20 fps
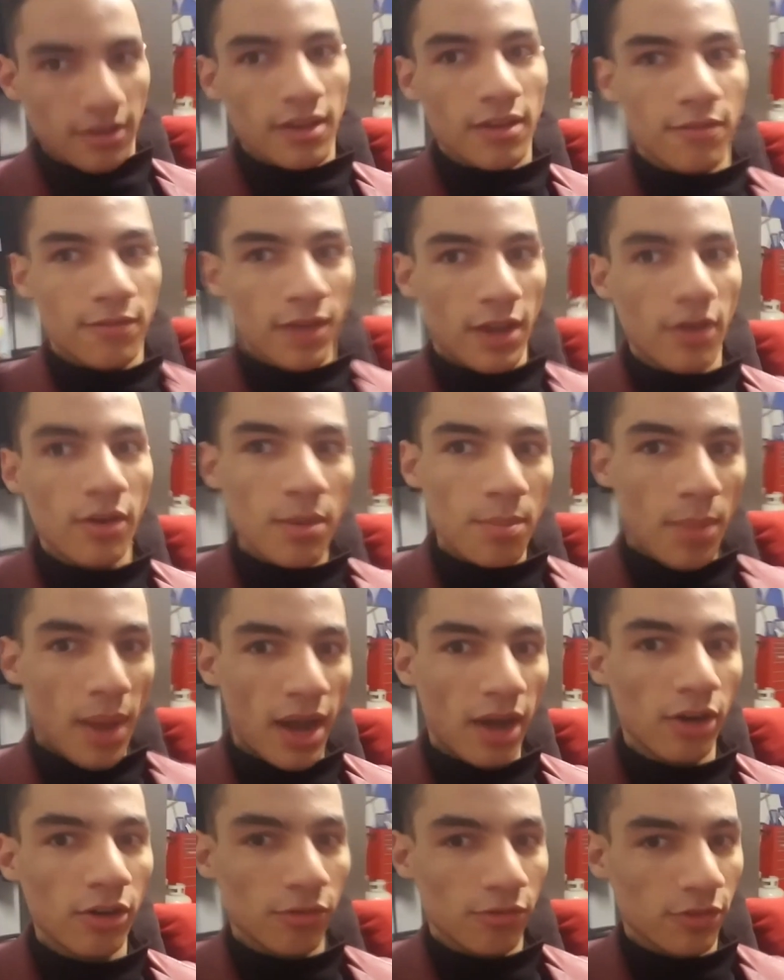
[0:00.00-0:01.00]
powerful
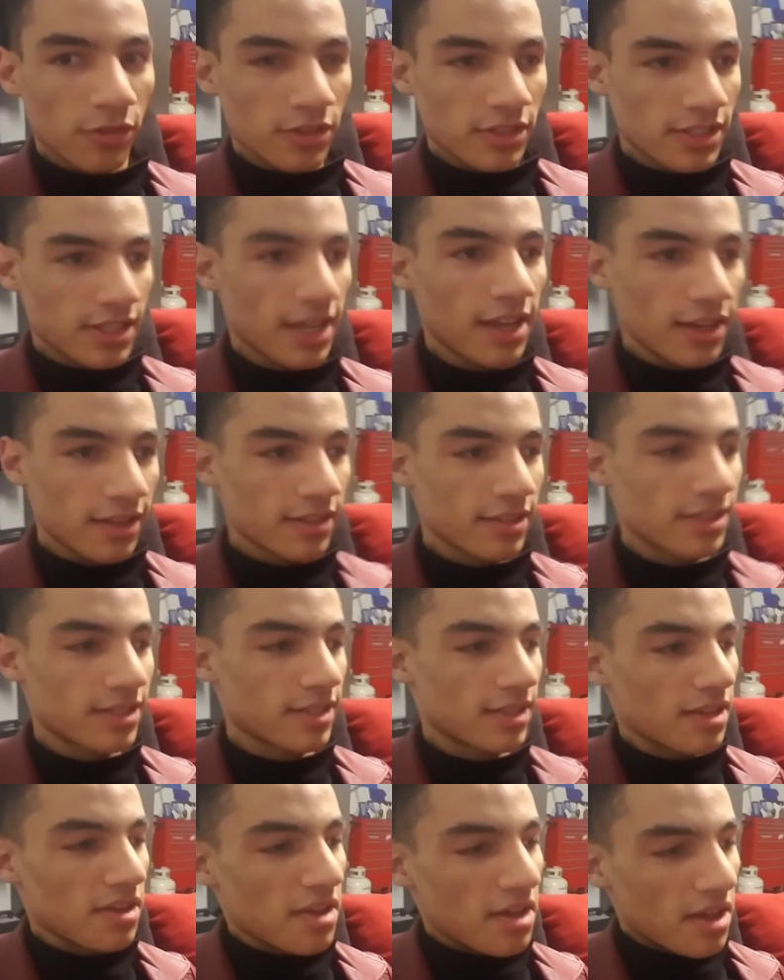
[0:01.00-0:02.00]
stance.
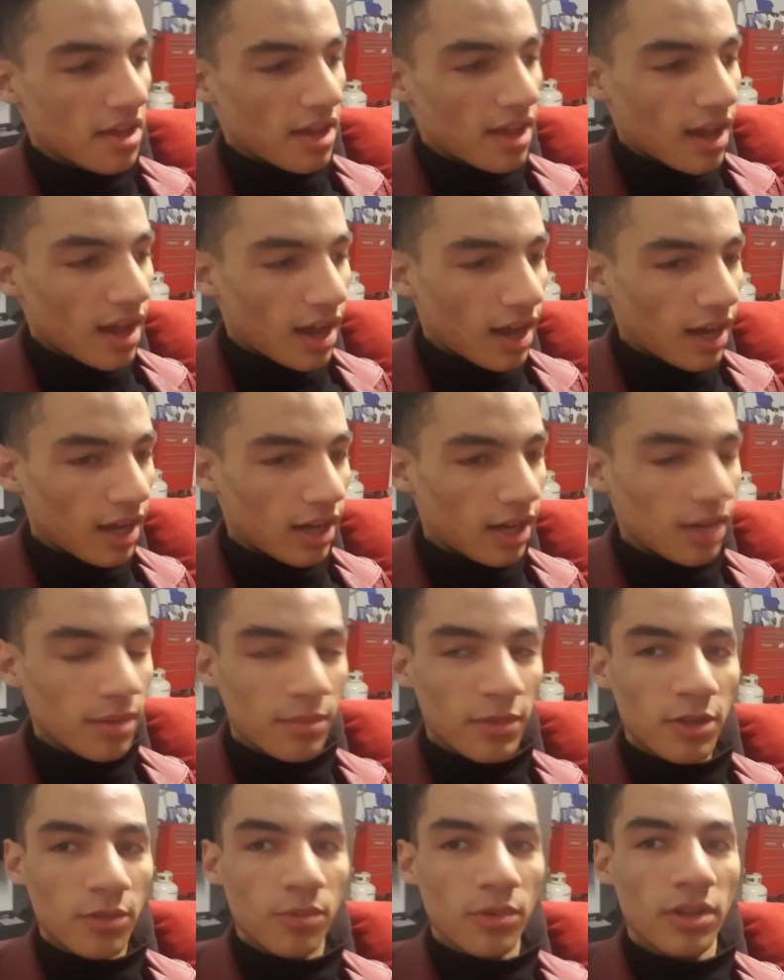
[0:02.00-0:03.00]
It
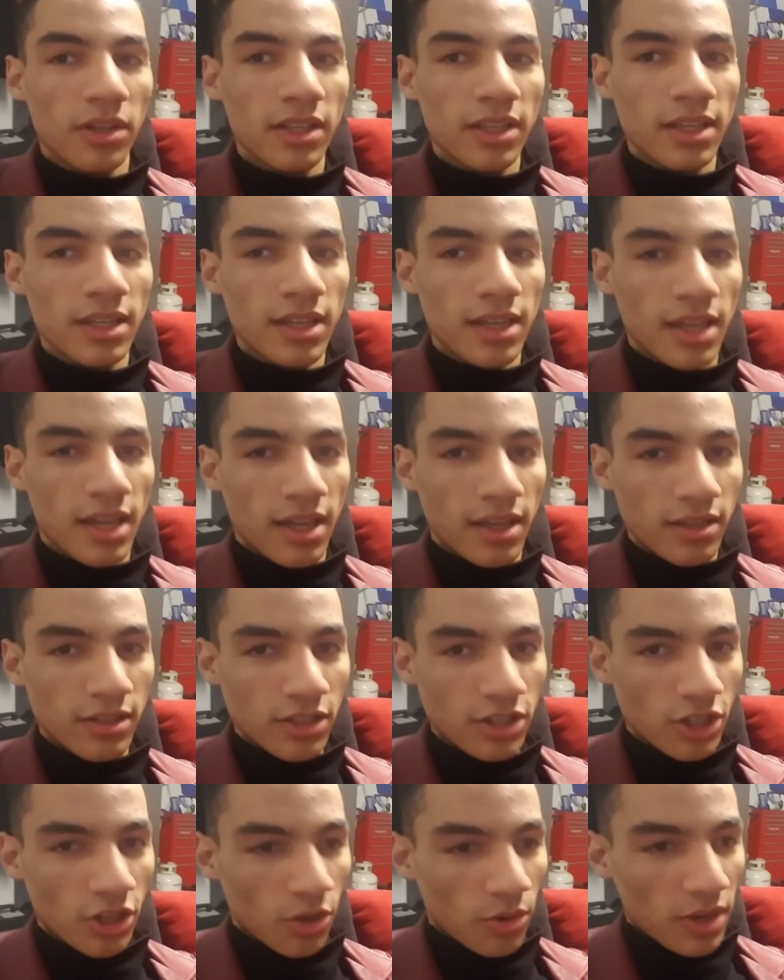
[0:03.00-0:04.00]
really, you know,
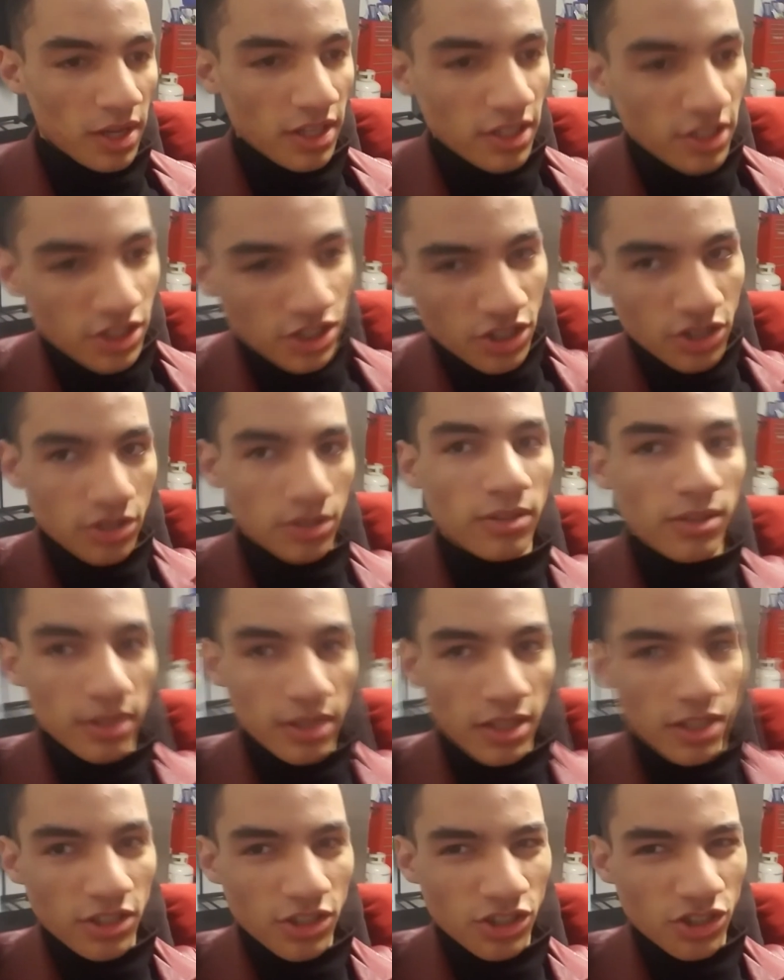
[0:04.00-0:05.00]

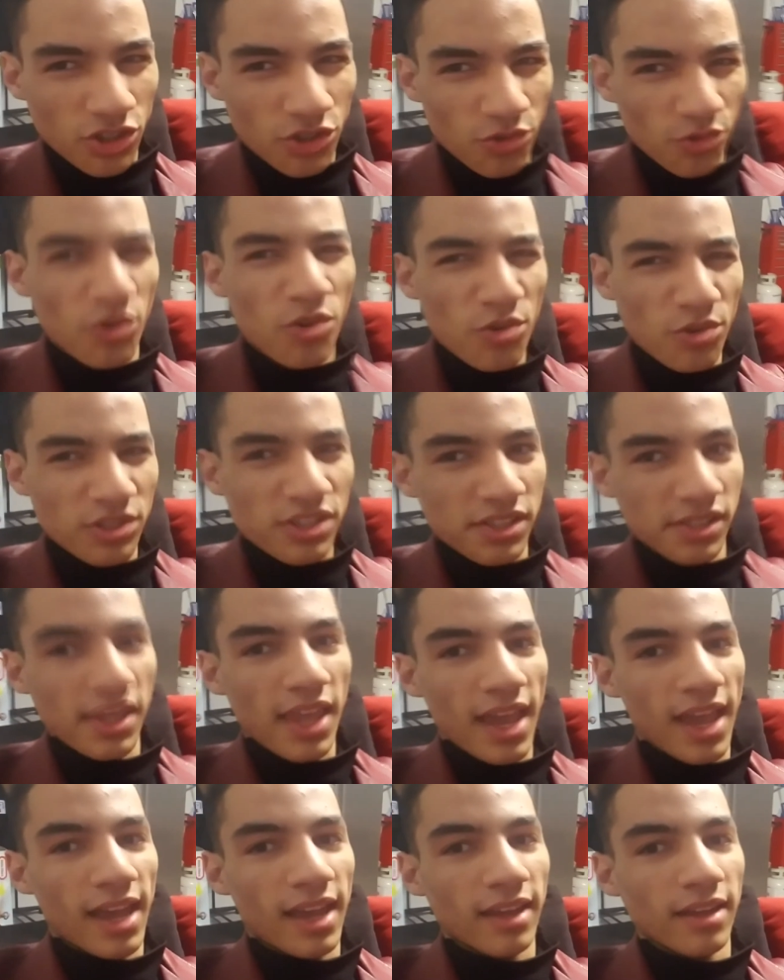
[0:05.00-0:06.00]
extrudes that
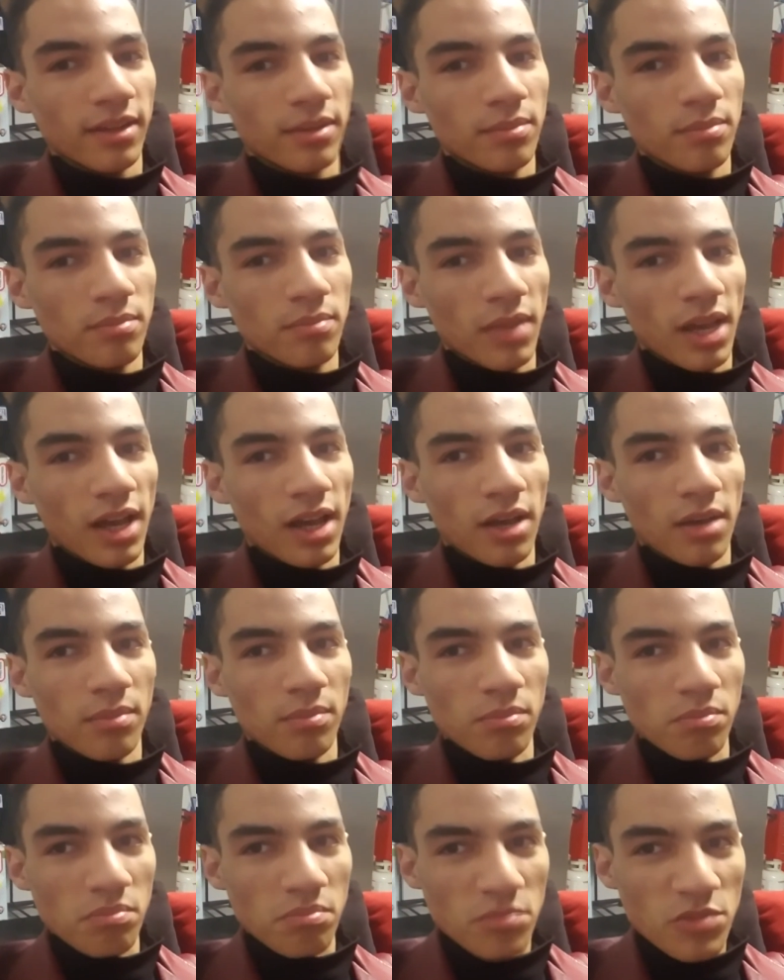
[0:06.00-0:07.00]

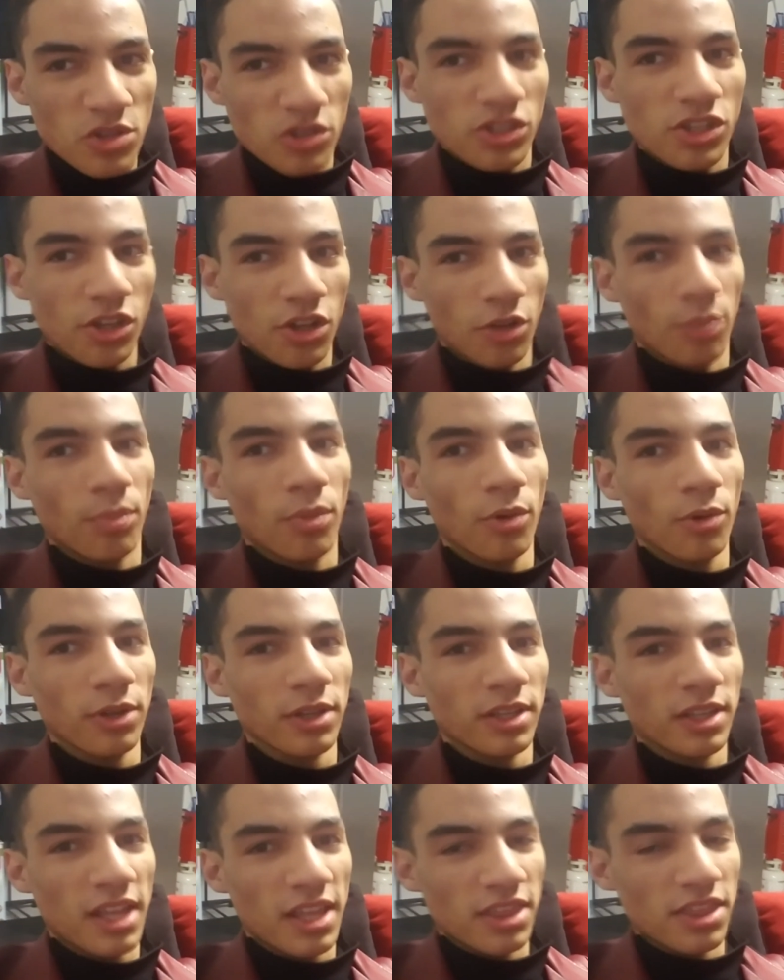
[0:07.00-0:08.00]
musical point in the
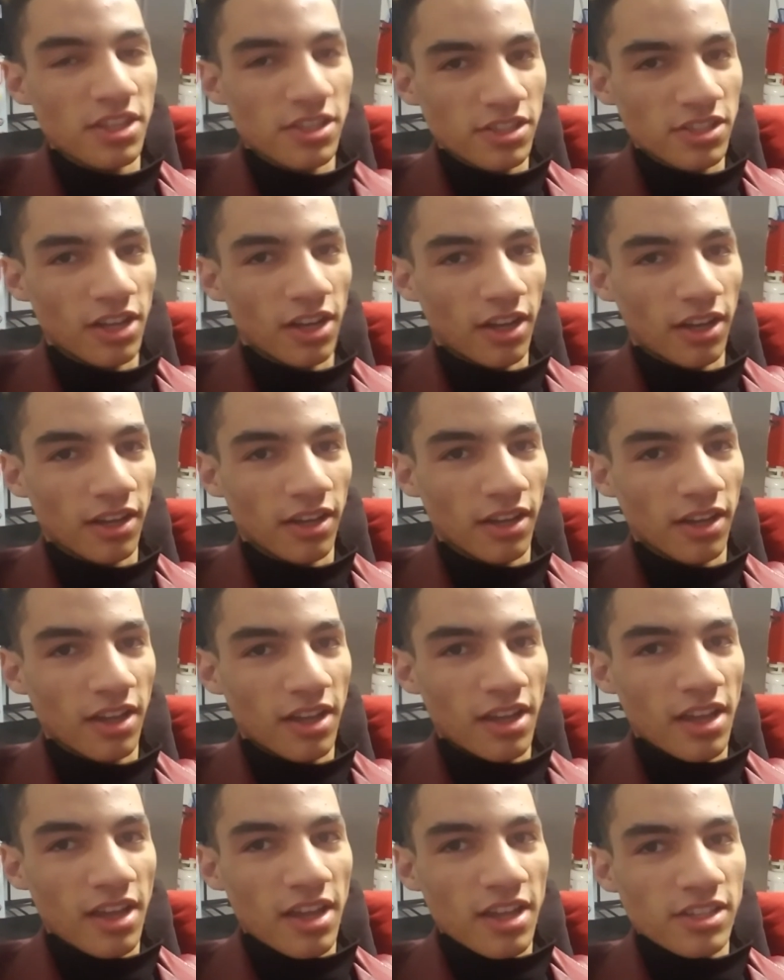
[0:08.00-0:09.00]
song.
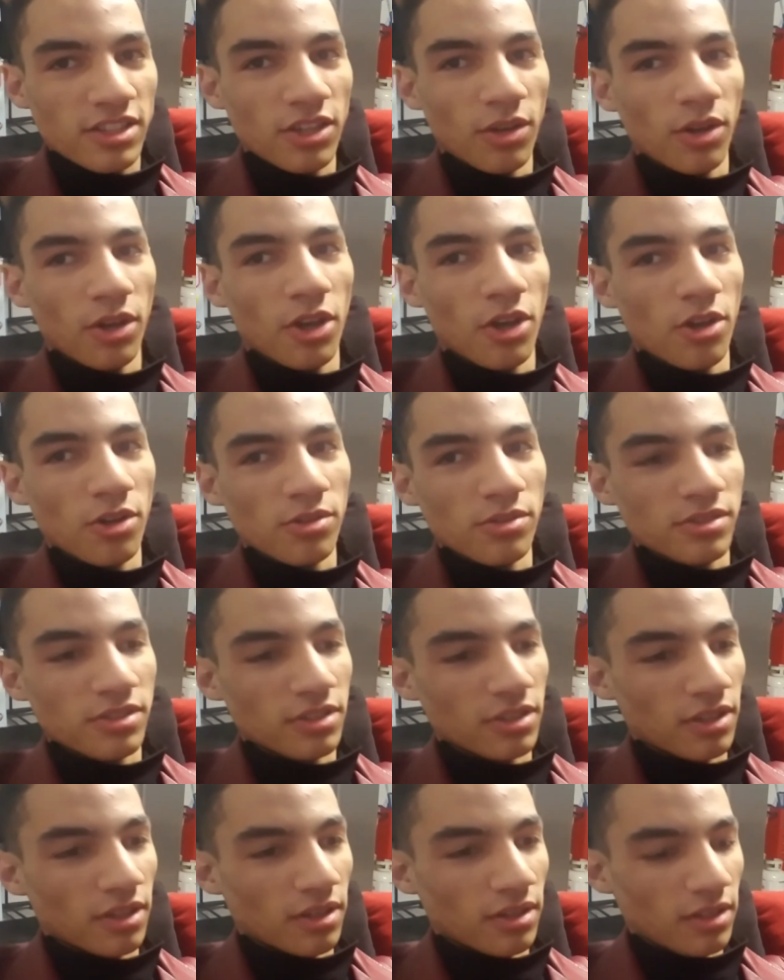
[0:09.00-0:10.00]
So it goes, you
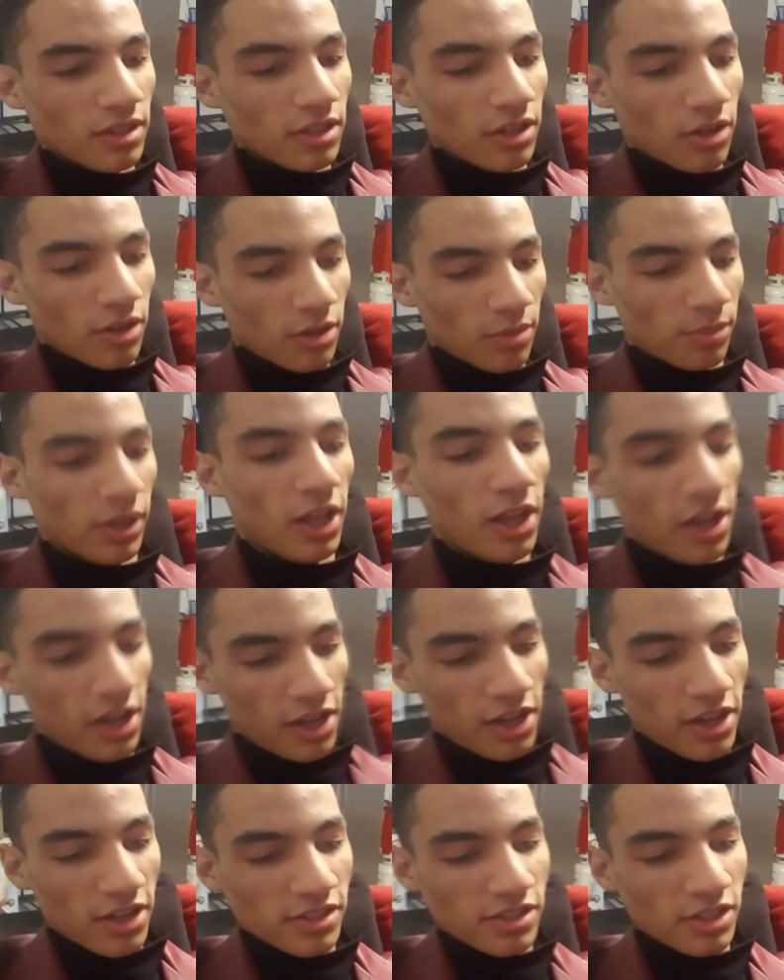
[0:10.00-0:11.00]
know, applause,
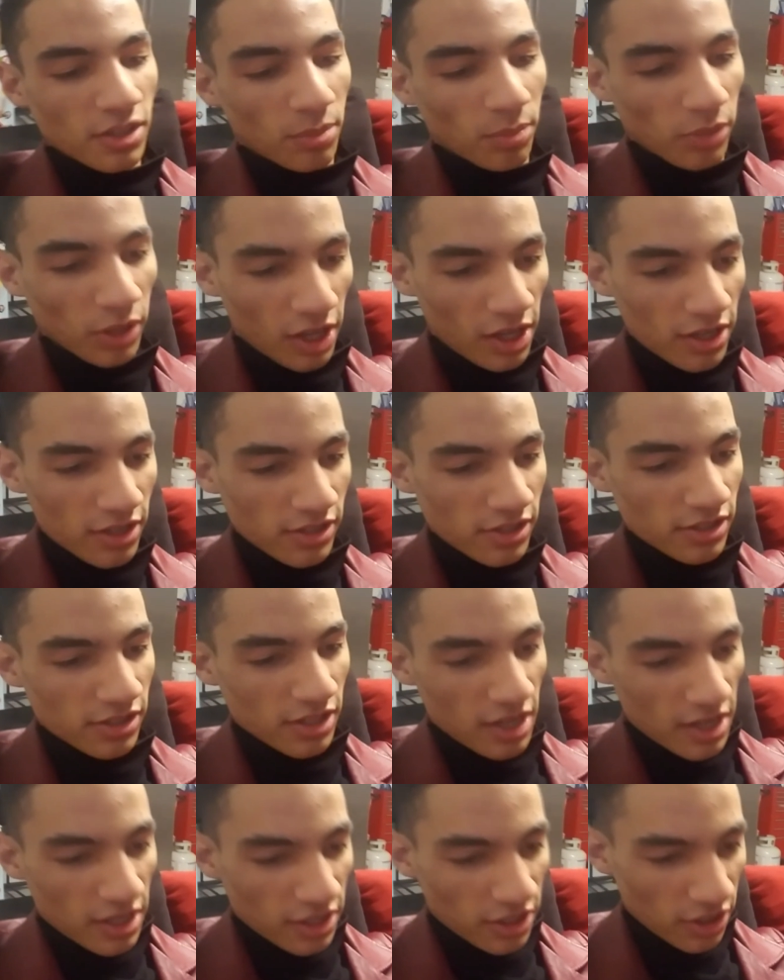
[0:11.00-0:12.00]
applause. You know,
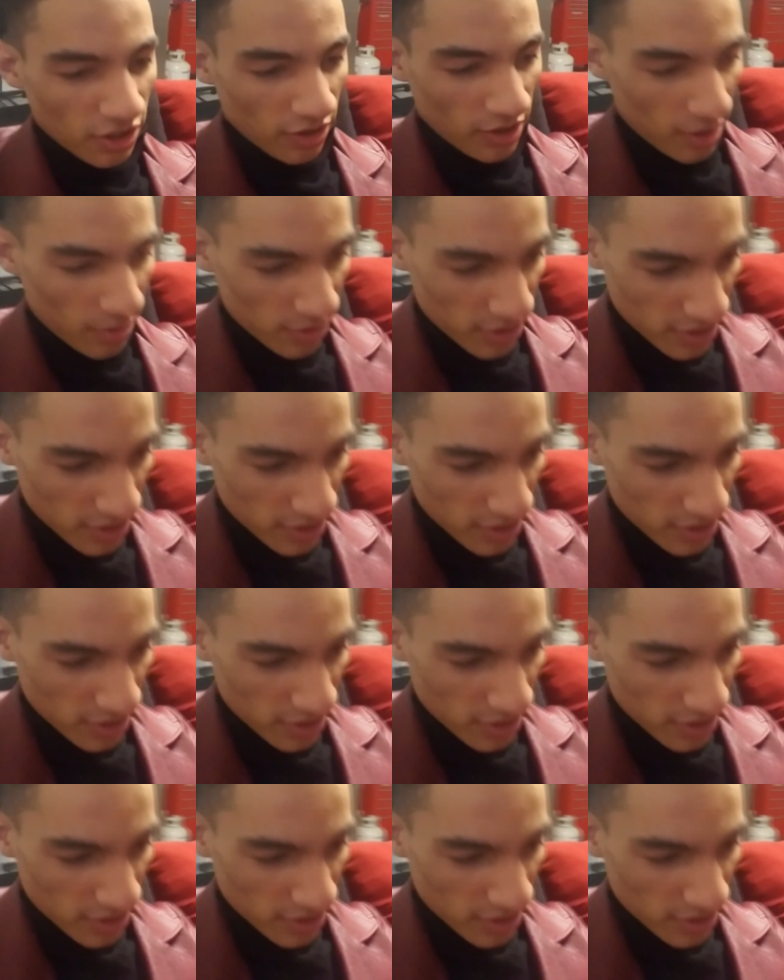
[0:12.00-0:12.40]
I was down